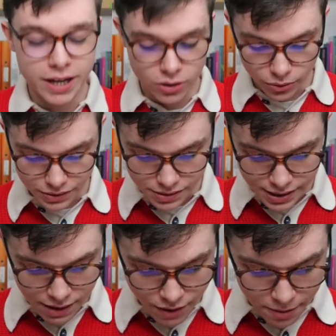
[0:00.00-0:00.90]
equal to
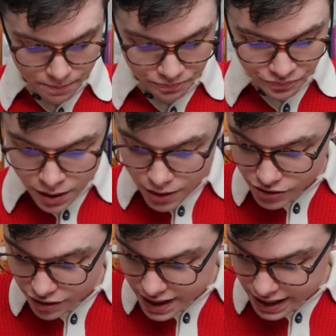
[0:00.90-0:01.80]
zero.
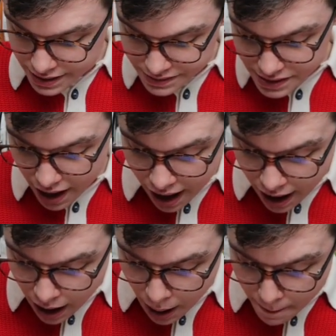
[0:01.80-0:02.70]
So these
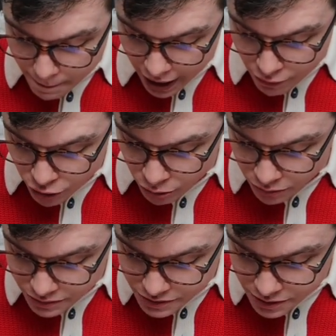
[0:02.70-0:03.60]
are my
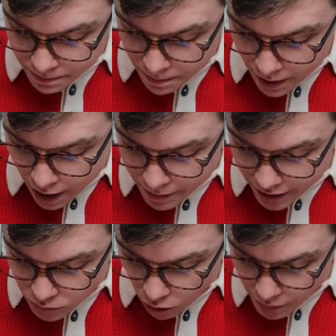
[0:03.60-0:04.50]
roots,
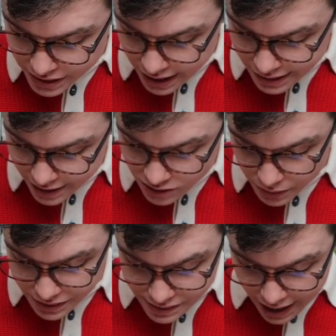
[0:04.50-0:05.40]
because what we did is
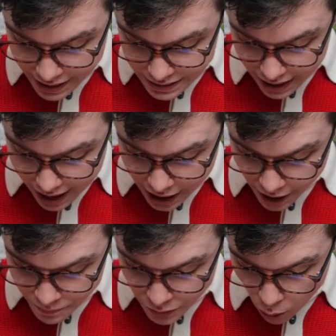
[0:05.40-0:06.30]
we said
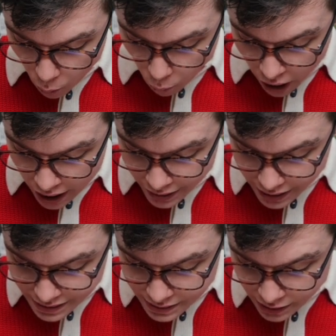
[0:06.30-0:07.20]
here,
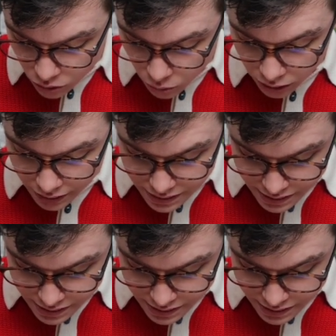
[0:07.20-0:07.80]
y is equal to